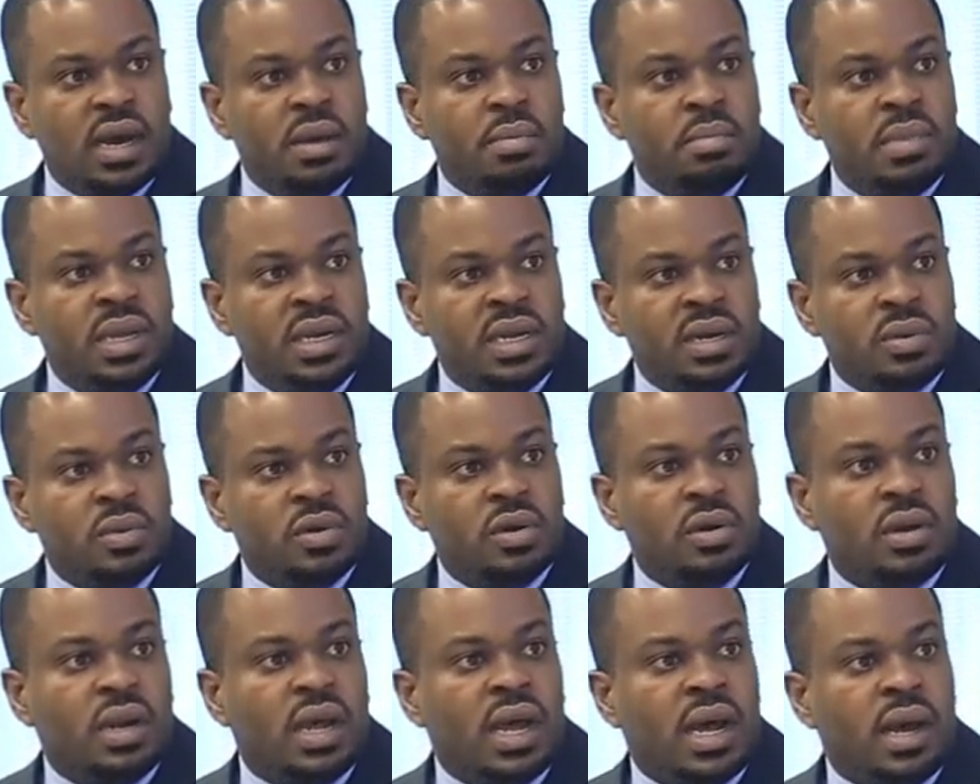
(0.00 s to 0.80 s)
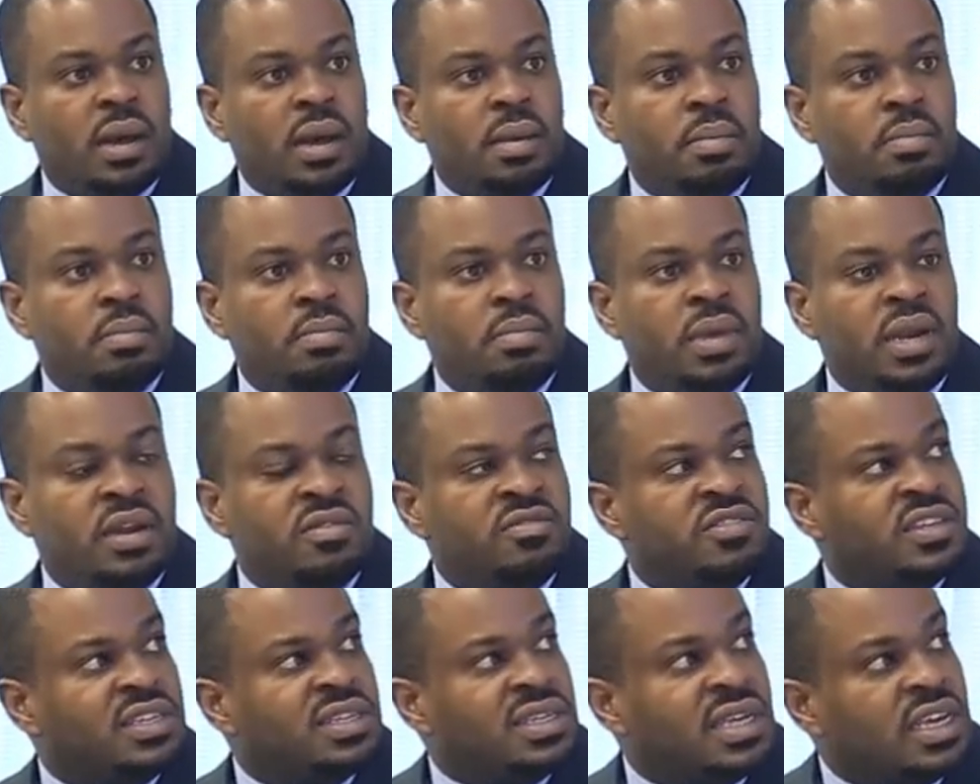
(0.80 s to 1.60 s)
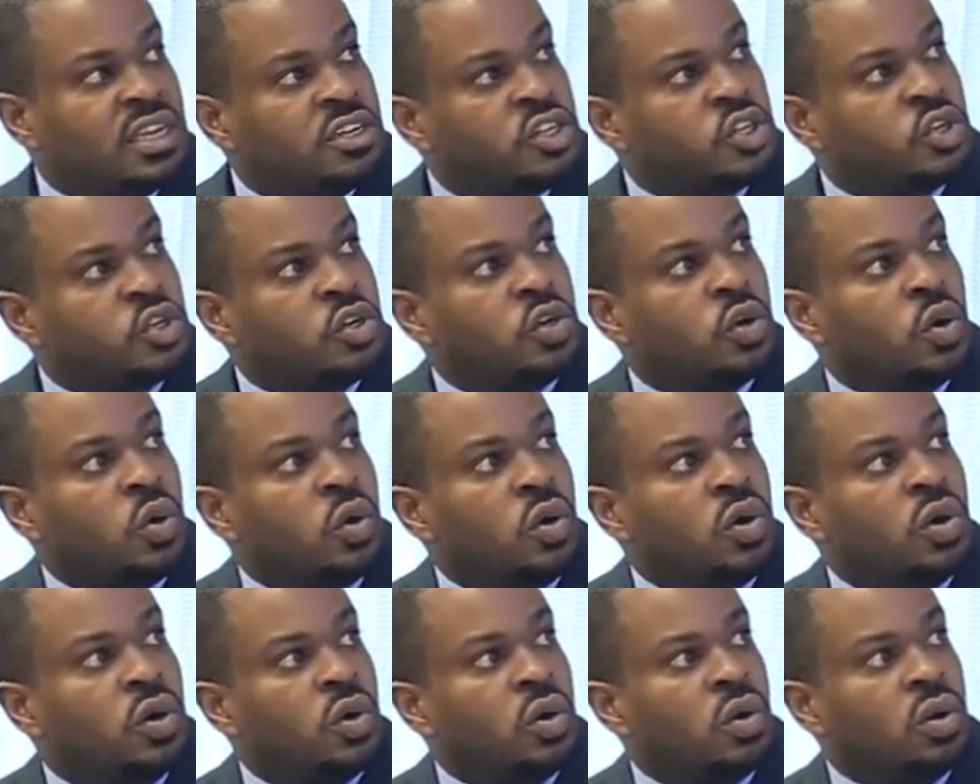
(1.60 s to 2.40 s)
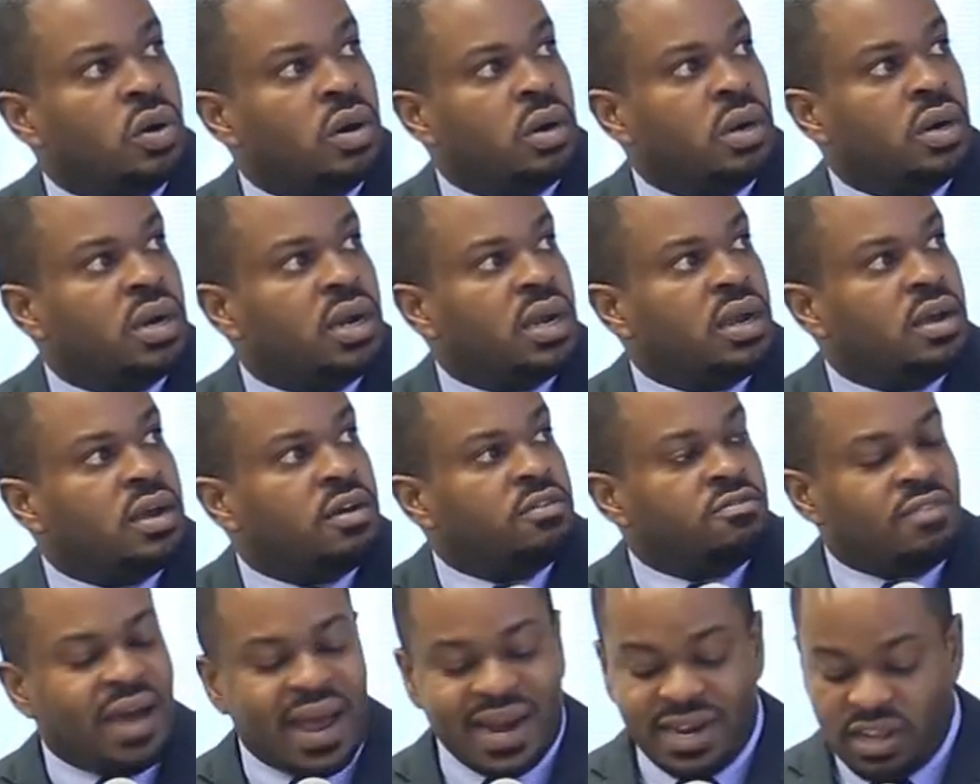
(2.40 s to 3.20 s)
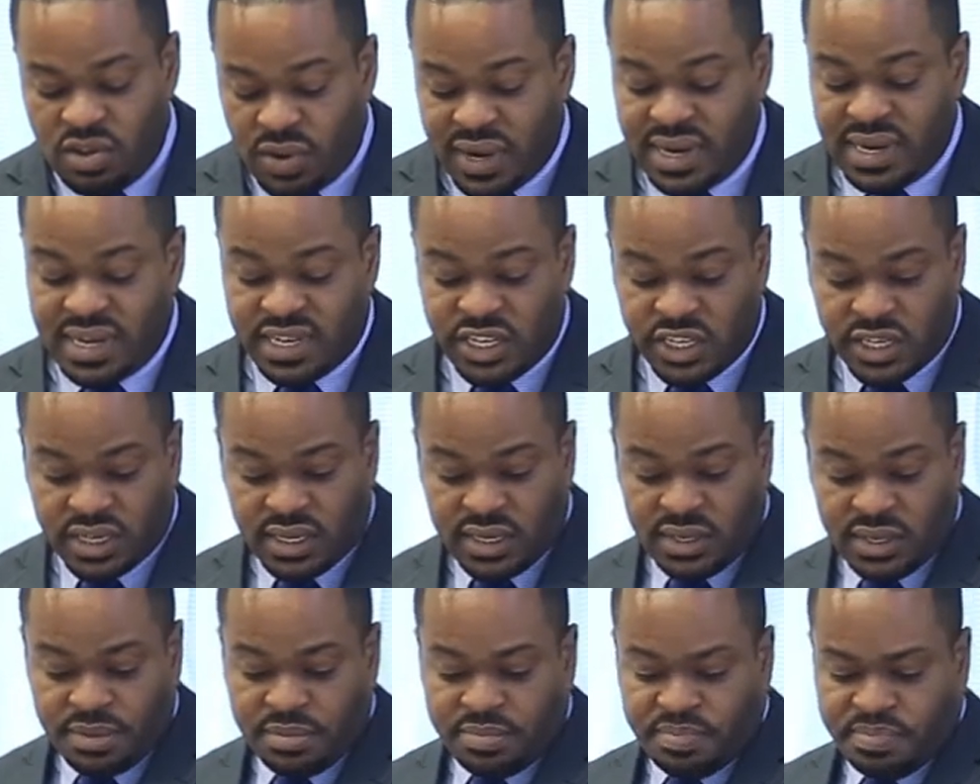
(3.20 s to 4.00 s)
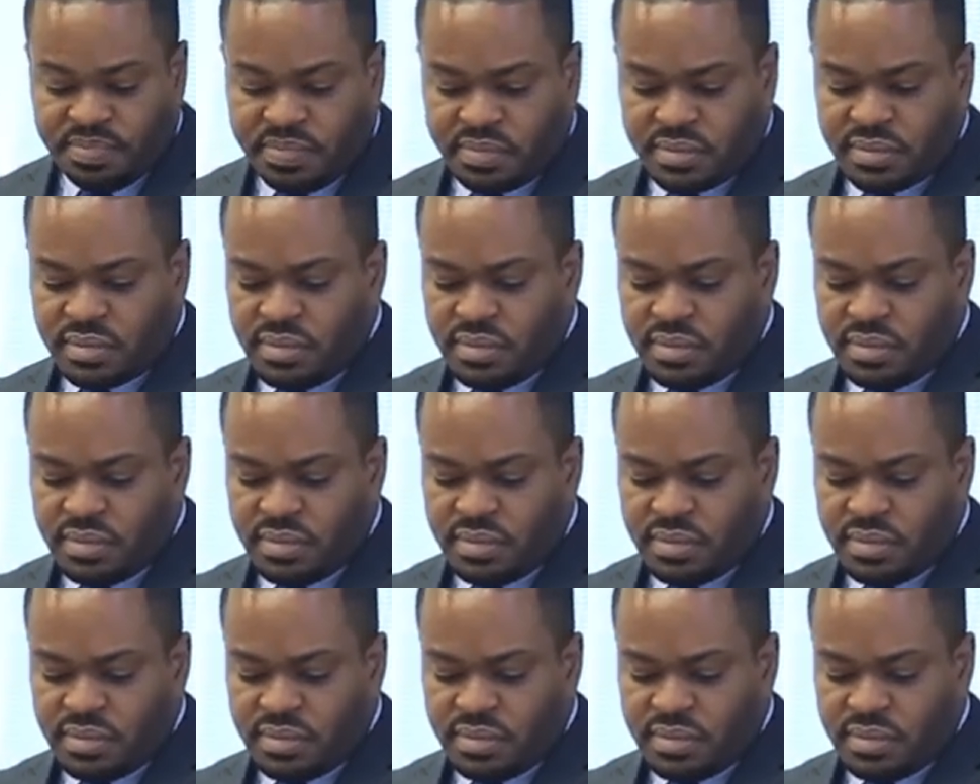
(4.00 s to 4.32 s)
mineral beneficiation or value addition,